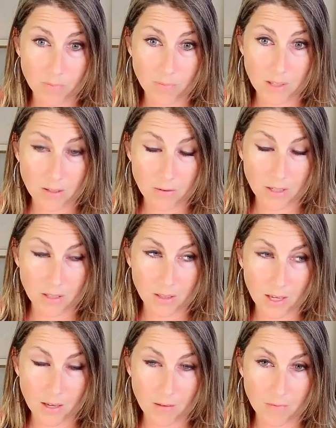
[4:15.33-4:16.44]
seriously
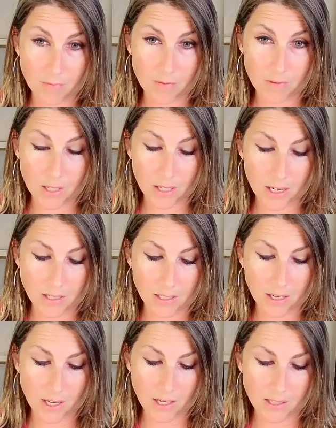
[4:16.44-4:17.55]
like connected,
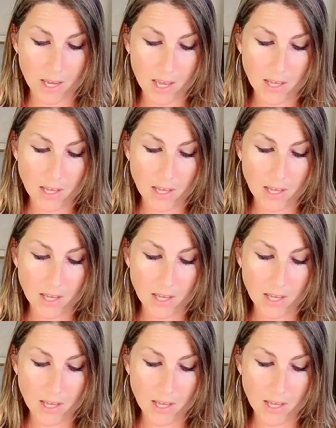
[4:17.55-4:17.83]
I guess.